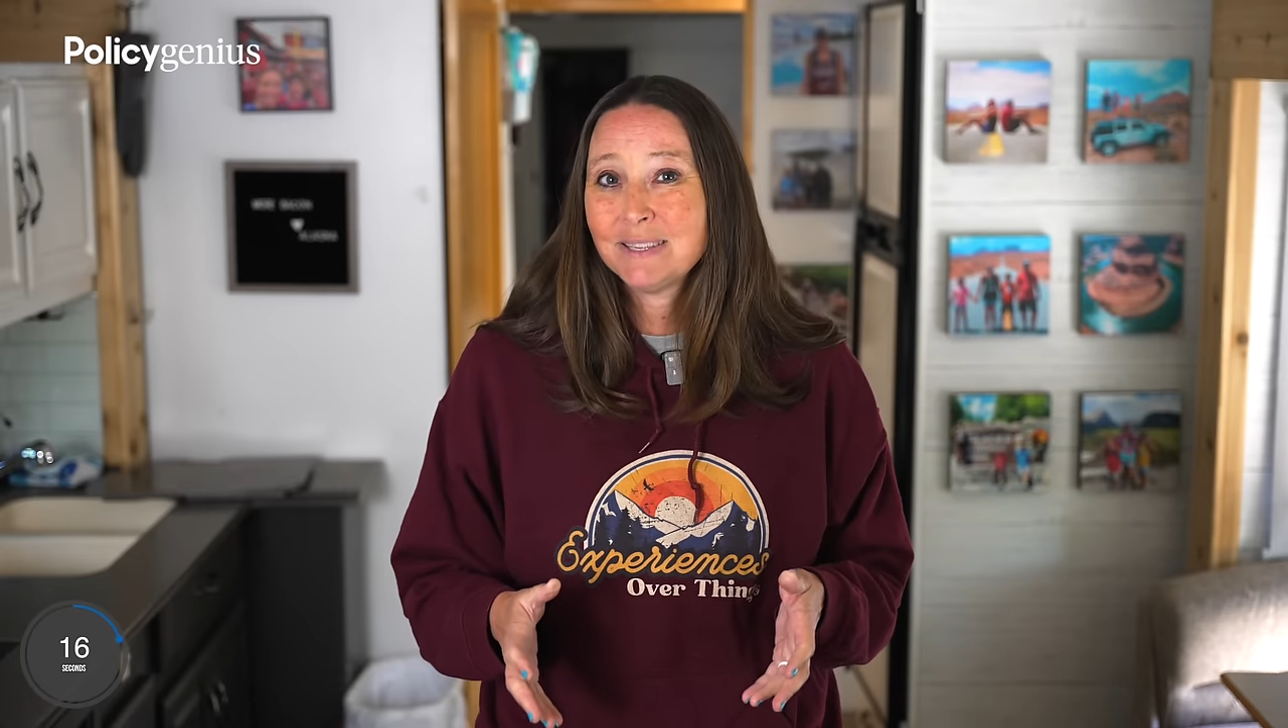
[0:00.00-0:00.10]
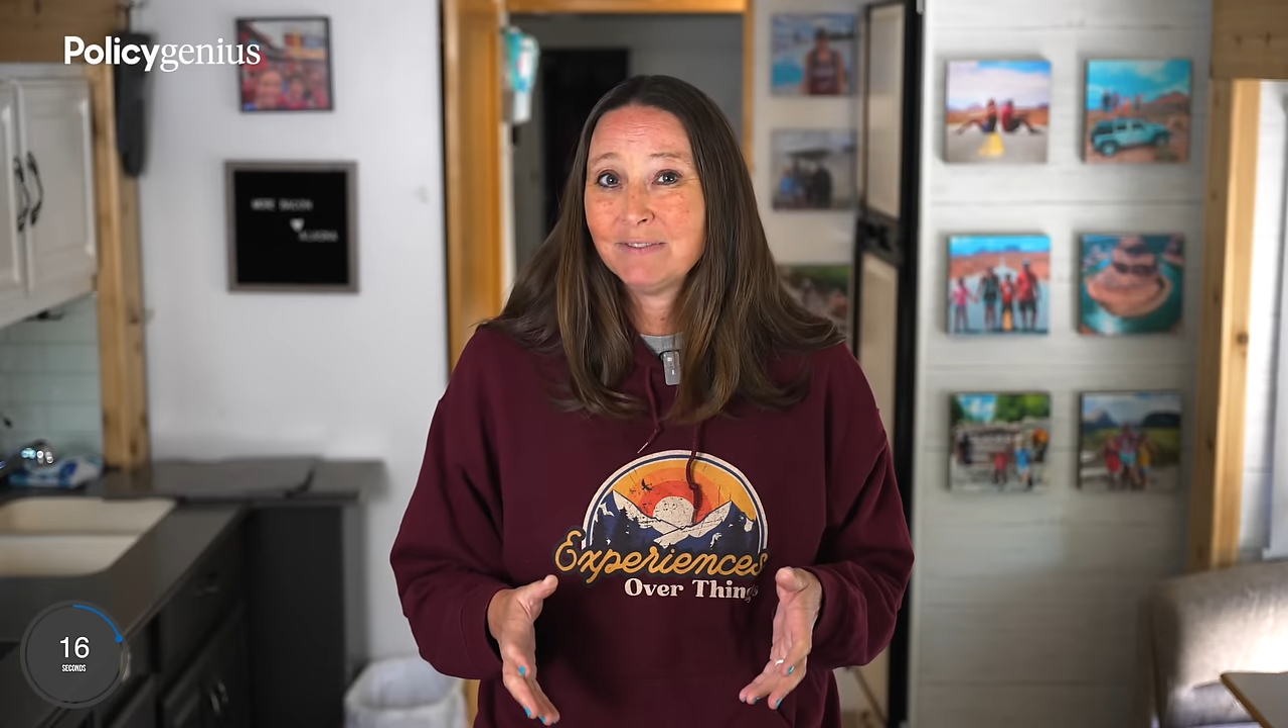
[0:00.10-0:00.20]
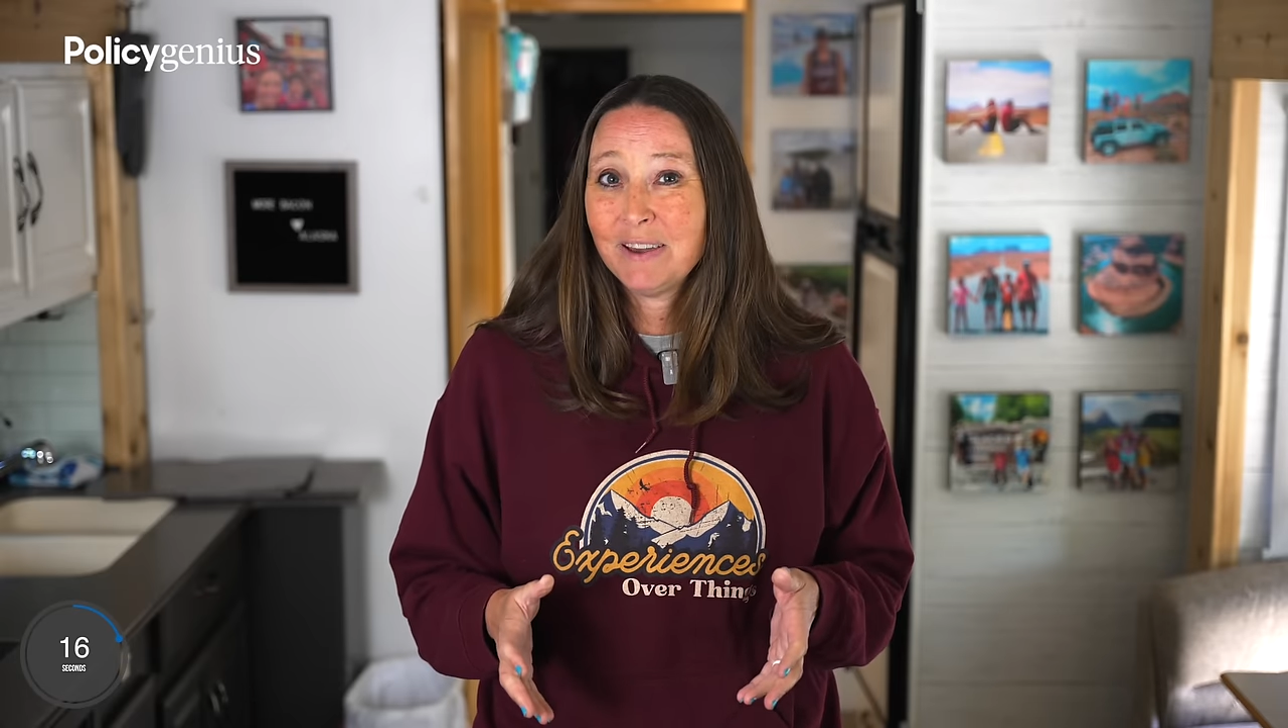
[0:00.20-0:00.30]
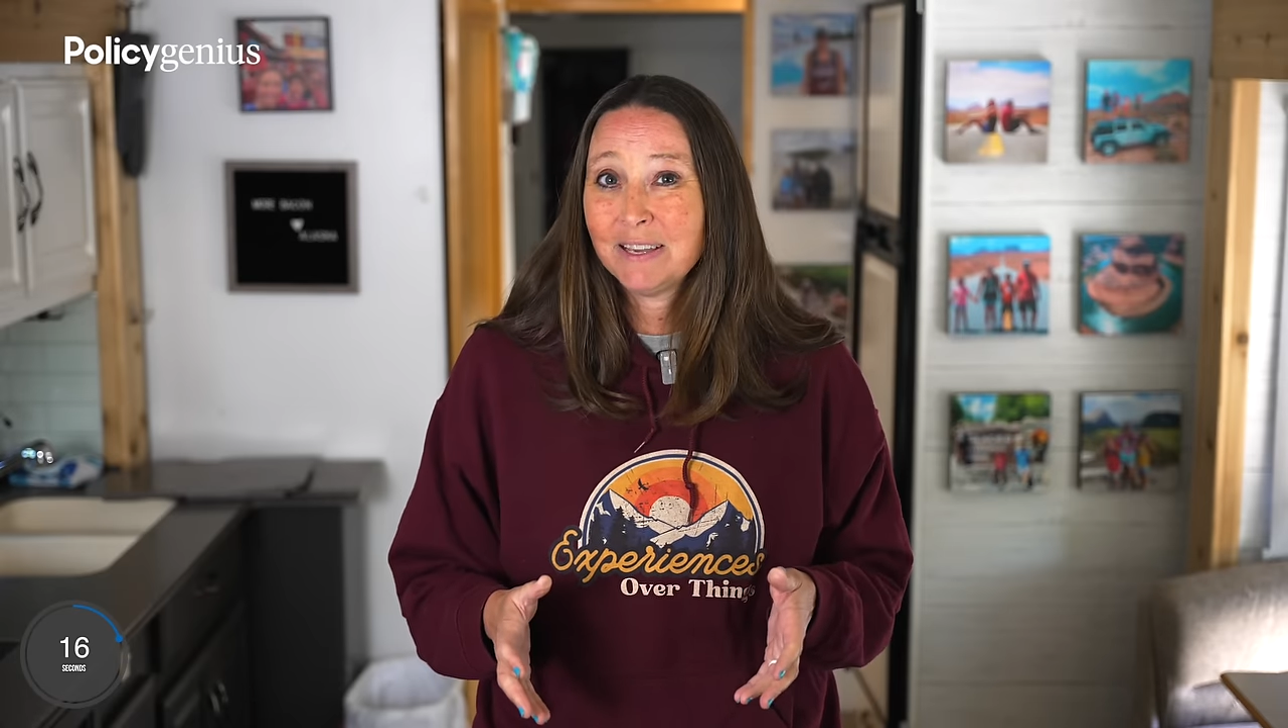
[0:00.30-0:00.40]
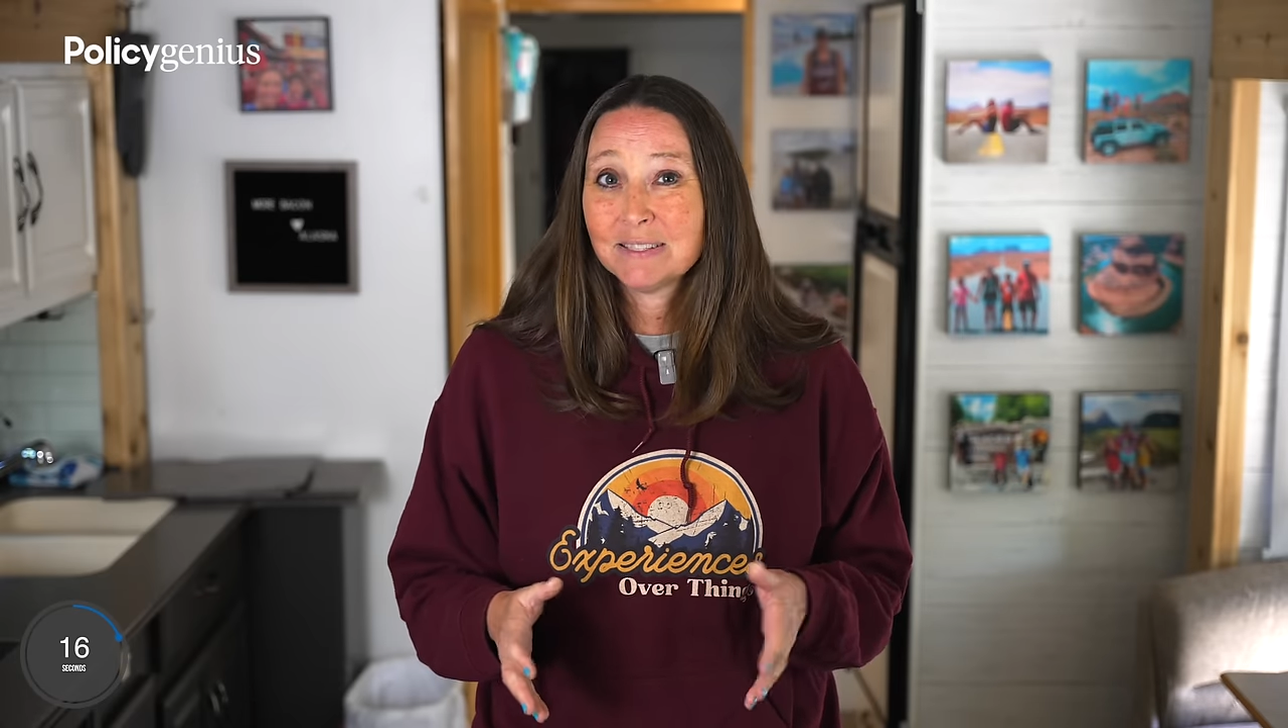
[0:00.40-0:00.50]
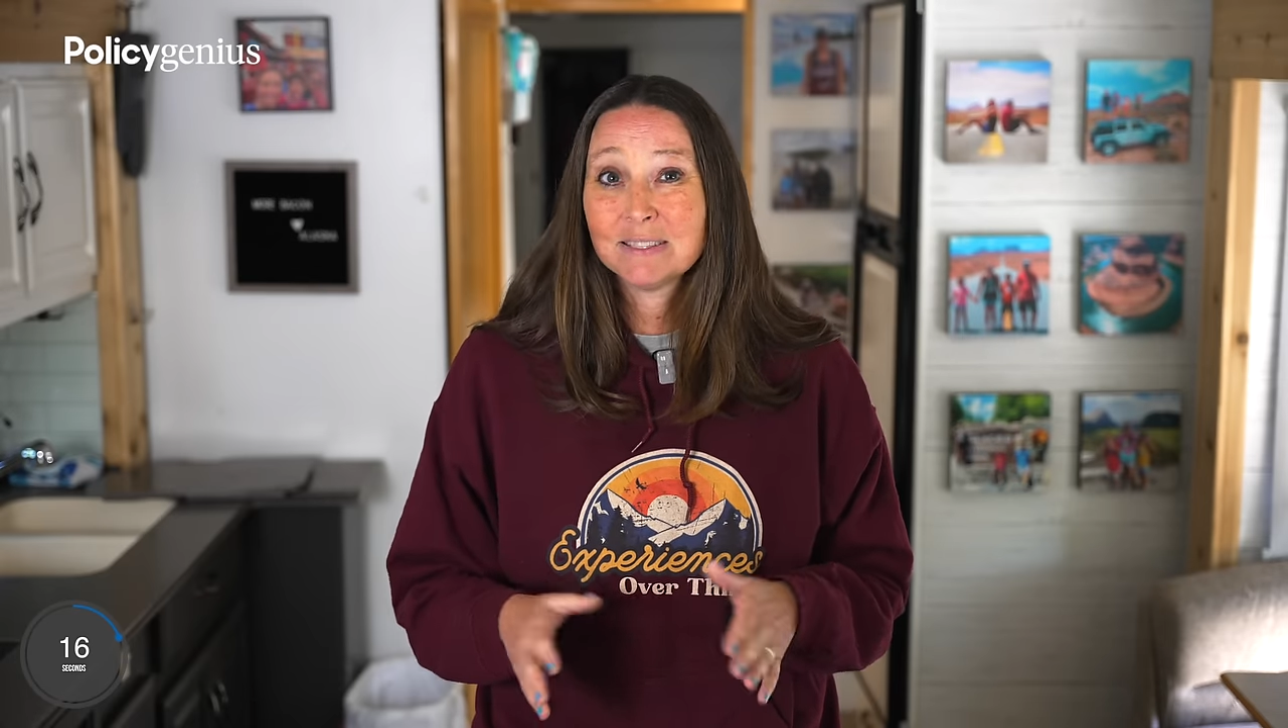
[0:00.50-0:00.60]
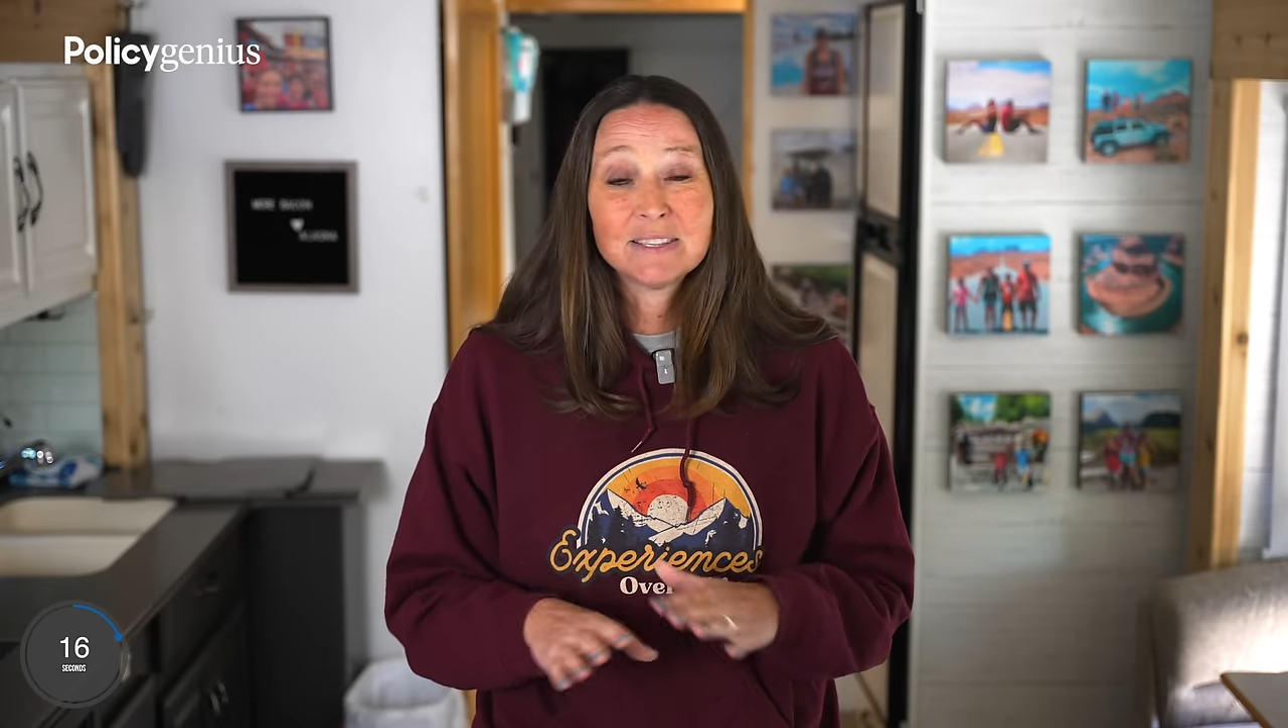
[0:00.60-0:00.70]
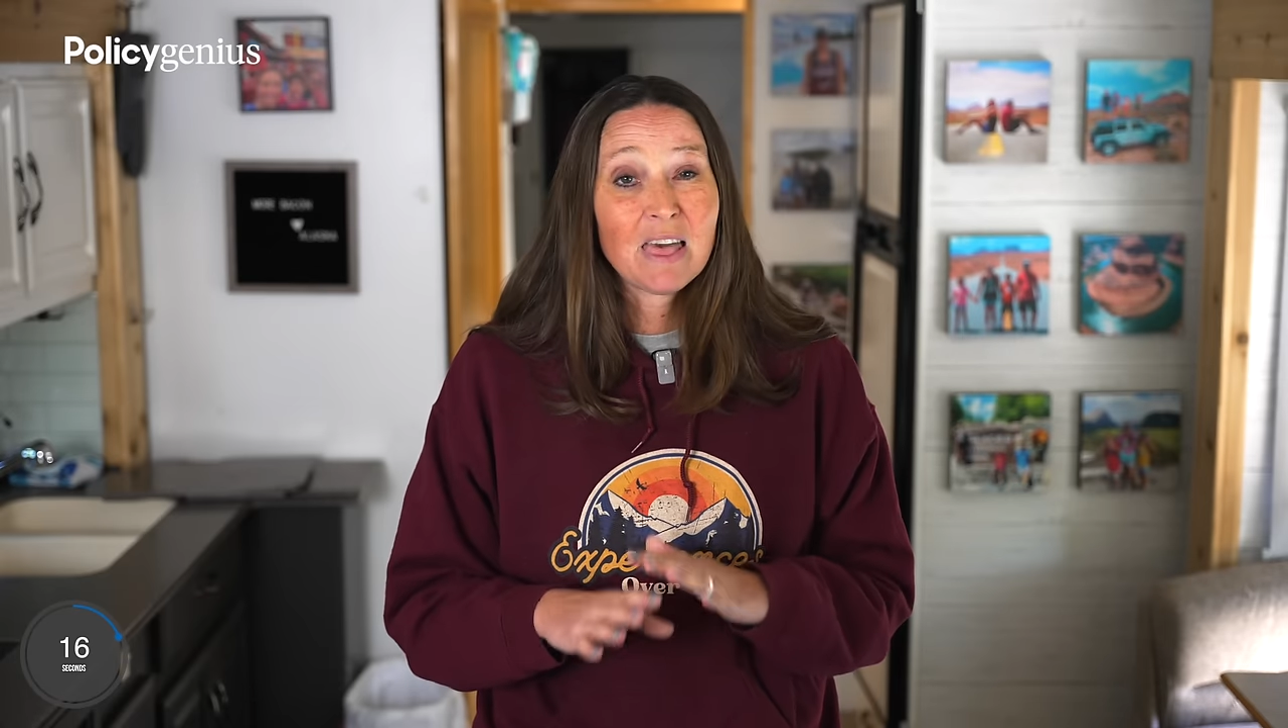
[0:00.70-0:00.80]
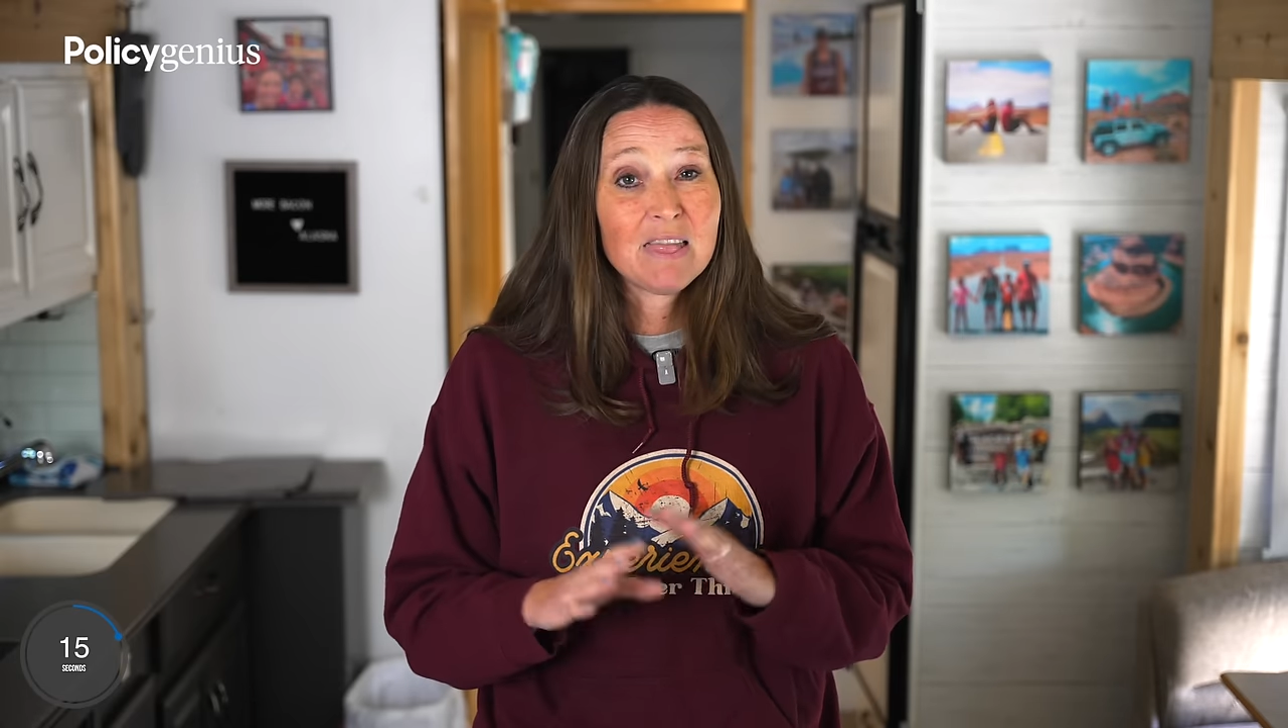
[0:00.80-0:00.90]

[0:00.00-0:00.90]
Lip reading: advice since